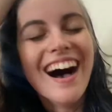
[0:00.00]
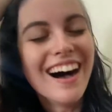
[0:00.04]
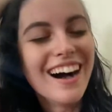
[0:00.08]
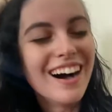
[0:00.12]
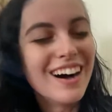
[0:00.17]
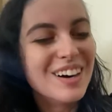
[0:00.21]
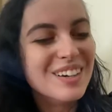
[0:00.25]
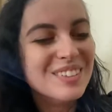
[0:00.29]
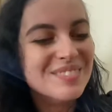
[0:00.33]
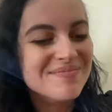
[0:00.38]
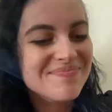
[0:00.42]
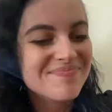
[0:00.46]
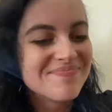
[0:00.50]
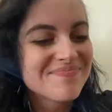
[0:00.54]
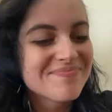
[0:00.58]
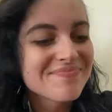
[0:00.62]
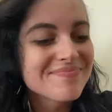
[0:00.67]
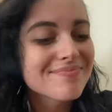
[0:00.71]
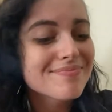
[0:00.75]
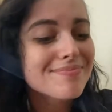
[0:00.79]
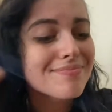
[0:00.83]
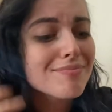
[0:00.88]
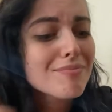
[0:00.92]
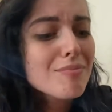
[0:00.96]
um,
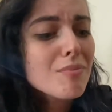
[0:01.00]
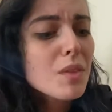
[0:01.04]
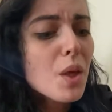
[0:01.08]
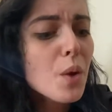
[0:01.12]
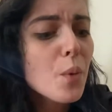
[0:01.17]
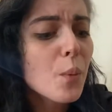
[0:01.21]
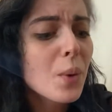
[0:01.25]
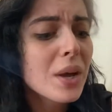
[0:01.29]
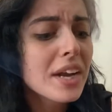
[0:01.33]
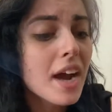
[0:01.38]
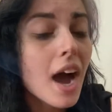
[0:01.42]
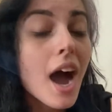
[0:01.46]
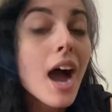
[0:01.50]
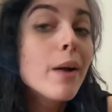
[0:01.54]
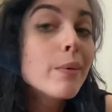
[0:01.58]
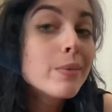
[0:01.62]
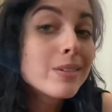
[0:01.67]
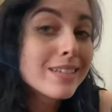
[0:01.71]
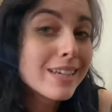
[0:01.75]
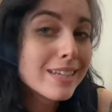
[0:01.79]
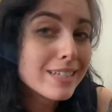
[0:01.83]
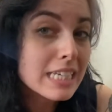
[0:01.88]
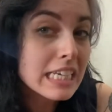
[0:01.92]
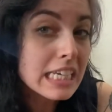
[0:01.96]
when I
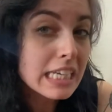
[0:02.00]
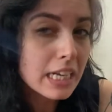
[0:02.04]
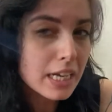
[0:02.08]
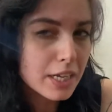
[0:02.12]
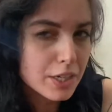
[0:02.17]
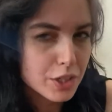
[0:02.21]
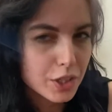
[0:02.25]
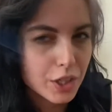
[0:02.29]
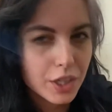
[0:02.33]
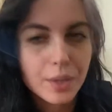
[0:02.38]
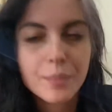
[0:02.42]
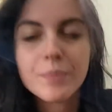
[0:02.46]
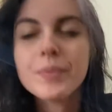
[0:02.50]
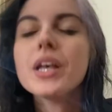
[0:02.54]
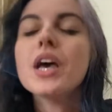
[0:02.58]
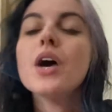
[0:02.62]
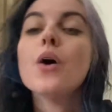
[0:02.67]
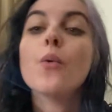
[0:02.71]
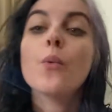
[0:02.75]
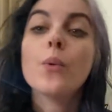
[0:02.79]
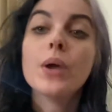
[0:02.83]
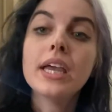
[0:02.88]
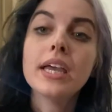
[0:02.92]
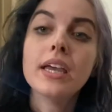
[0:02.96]
was a teenager,
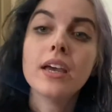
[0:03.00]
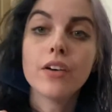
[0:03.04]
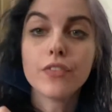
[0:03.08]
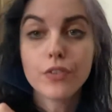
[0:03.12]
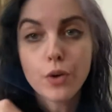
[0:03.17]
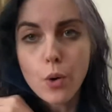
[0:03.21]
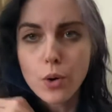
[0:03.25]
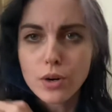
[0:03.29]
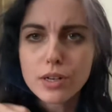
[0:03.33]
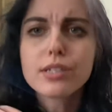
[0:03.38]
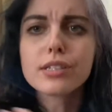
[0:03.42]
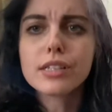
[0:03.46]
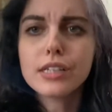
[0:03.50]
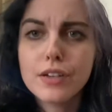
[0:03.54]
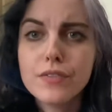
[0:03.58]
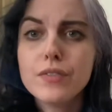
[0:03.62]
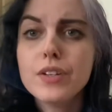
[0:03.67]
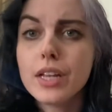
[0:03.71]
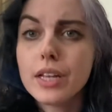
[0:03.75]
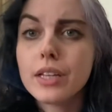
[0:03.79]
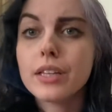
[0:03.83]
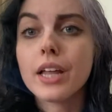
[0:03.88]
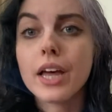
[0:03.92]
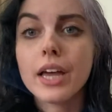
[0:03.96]
we of course lived
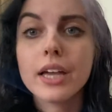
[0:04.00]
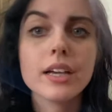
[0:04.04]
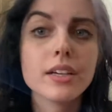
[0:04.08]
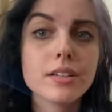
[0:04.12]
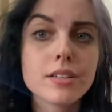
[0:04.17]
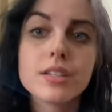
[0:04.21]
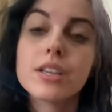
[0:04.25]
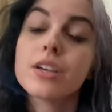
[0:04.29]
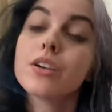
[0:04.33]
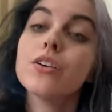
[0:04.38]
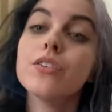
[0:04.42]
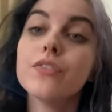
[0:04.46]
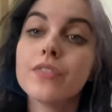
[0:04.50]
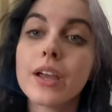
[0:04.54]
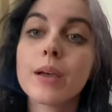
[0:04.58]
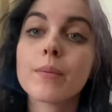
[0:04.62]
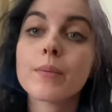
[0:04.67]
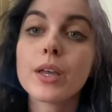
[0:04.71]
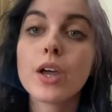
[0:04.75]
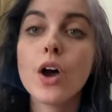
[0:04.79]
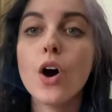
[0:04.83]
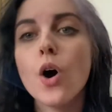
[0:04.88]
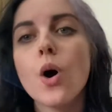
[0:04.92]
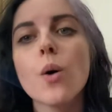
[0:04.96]
in like a single
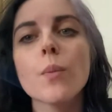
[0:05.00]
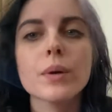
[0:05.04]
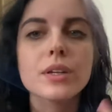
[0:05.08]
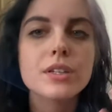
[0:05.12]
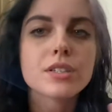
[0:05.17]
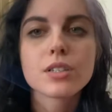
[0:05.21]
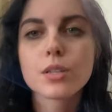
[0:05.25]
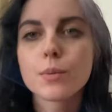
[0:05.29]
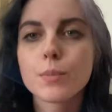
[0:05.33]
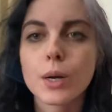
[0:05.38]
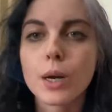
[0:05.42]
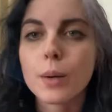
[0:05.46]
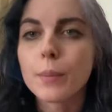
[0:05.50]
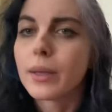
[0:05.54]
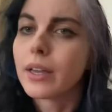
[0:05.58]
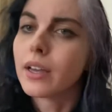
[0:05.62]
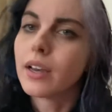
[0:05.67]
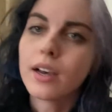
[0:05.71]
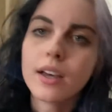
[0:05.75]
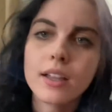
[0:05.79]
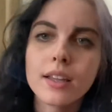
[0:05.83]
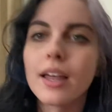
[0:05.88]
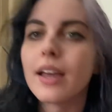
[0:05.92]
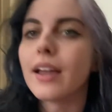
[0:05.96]
family home in
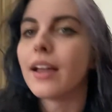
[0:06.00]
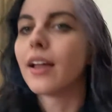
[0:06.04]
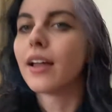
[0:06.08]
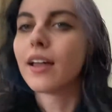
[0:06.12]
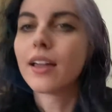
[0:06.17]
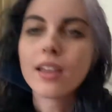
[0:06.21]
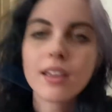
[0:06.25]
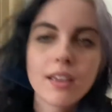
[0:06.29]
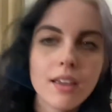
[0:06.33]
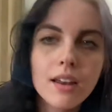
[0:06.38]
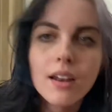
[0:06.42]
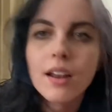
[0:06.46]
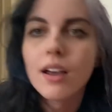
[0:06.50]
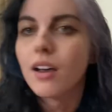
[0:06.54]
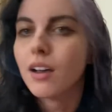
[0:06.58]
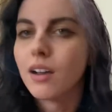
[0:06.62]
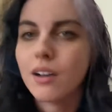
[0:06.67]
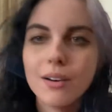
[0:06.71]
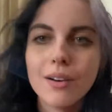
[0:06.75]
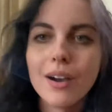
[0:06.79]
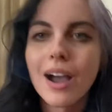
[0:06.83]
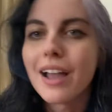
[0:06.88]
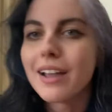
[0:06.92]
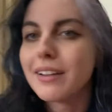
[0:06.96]
suburbia. Like, you
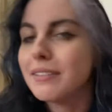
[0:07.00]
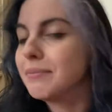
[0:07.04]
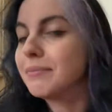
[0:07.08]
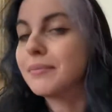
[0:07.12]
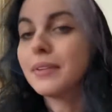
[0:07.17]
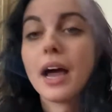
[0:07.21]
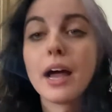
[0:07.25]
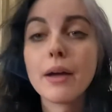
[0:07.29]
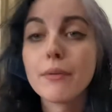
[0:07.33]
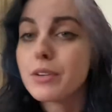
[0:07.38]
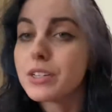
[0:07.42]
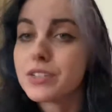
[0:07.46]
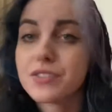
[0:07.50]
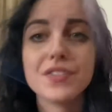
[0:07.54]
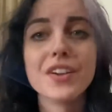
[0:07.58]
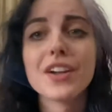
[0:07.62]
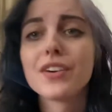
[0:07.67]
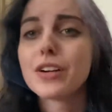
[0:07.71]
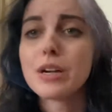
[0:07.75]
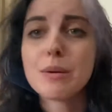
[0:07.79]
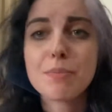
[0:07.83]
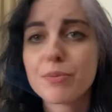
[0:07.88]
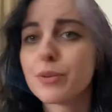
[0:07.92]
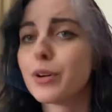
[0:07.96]
know, I, I was
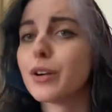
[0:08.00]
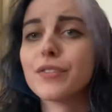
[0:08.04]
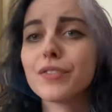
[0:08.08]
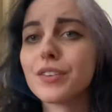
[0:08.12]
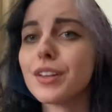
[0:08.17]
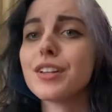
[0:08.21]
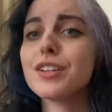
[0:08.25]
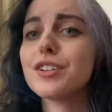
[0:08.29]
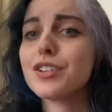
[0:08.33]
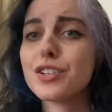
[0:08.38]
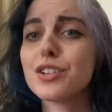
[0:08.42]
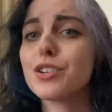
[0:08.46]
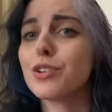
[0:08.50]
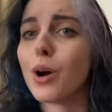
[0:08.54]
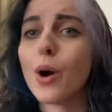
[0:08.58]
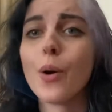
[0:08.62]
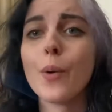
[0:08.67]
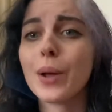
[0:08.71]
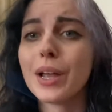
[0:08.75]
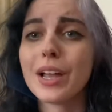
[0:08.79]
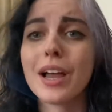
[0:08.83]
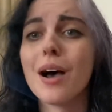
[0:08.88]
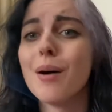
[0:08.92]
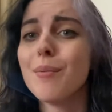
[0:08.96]
very privileged
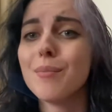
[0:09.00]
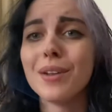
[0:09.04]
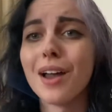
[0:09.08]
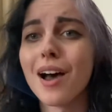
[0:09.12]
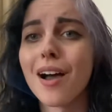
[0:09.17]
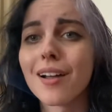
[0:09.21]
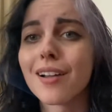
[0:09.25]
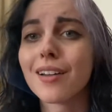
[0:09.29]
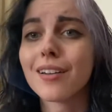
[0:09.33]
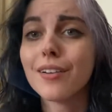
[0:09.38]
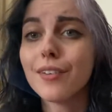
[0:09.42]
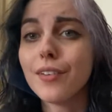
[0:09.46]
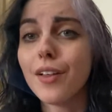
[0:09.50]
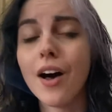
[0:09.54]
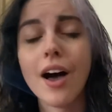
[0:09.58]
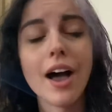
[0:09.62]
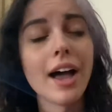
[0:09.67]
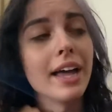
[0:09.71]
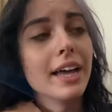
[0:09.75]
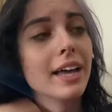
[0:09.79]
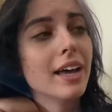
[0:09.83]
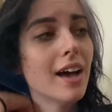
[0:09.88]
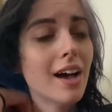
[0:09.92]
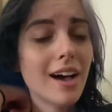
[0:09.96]
growing up, not gonna
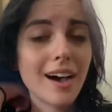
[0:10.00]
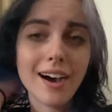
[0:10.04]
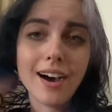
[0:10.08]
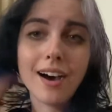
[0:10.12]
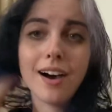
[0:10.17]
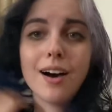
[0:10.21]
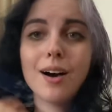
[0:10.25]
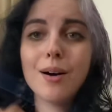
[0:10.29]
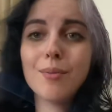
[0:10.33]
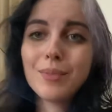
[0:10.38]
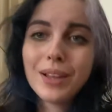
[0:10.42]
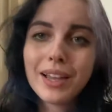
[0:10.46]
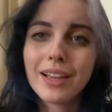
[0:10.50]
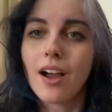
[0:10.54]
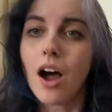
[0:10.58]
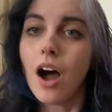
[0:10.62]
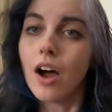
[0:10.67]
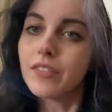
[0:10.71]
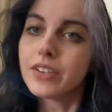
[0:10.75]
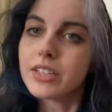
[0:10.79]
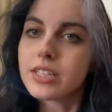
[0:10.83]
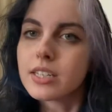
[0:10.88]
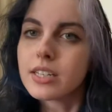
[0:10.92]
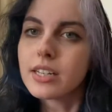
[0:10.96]
lie. Um, like
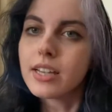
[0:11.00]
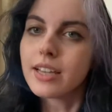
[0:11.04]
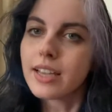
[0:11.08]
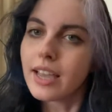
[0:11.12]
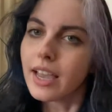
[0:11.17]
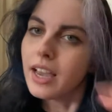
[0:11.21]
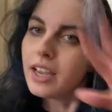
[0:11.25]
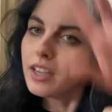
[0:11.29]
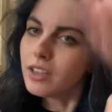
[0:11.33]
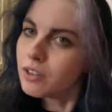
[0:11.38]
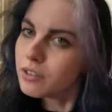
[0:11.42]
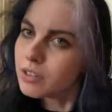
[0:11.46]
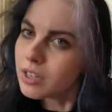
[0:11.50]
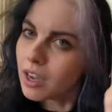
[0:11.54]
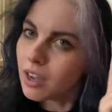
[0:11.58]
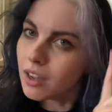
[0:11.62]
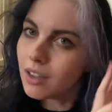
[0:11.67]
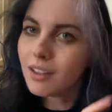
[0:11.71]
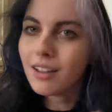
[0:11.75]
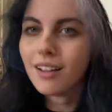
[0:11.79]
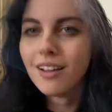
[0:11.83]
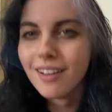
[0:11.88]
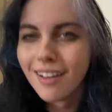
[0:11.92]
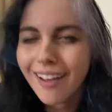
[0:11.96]
obviously, can't you
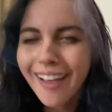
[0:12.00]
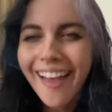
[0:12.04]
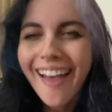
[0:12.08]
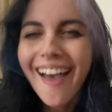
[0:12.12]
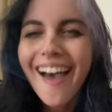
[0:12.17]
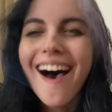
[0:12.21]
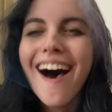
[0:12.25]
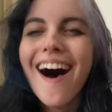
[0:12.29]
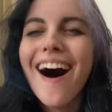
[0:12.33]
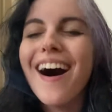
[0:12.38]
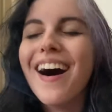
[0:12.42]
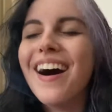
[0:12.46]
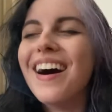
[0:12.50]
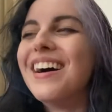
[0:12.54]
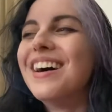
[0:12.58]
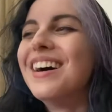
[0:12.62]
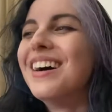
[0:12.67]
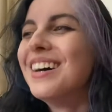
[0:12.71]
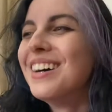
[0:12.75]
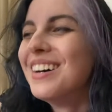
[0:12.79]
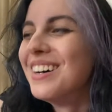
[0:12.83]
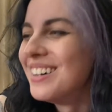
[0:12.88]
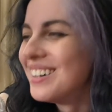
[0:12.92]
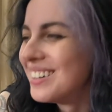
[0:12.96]
tell?
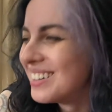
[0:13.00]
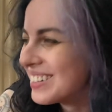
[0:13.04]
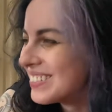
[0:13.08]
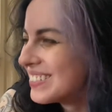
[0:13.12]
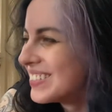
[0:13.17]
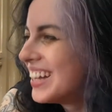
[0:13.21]
uh,